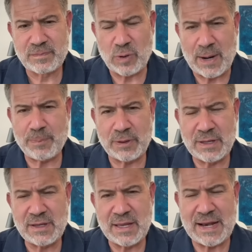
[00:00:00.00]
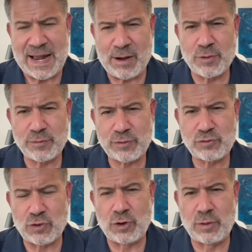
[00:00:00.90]
properly an out of
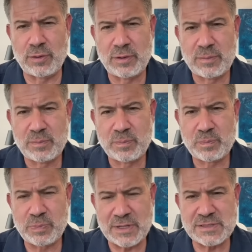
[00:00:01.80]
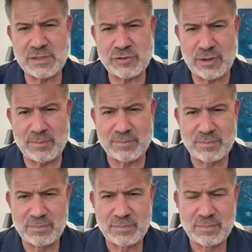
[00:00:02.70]
control President Trump
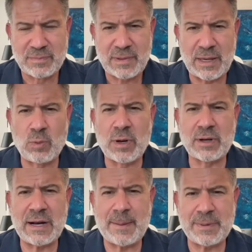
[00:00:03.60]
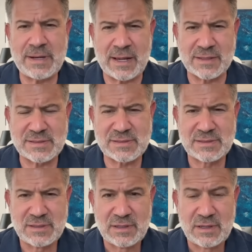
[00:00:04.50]
and what could happen next.
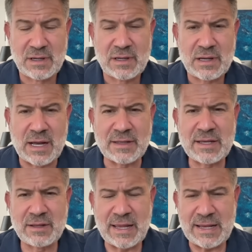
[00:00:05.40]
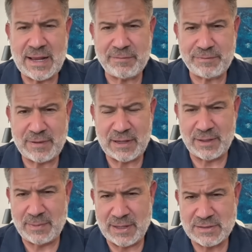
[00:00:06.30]
On Legal AF and on
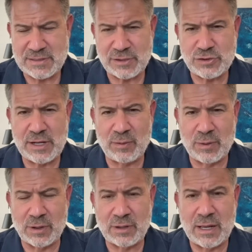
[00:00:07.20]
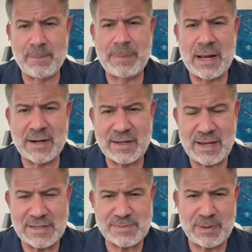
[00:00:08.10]
the MeidasTouch Network, on
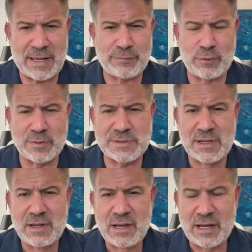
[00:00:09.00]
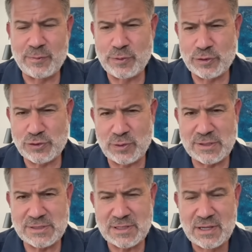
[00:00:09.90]
podcast platforms of your
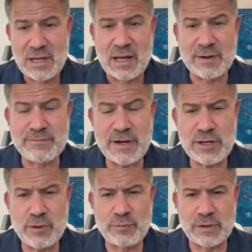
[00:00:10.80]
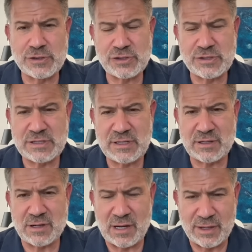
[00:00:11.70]
choice, on video versions
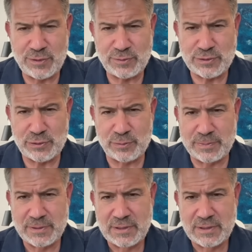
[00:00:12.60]
here on YouTube,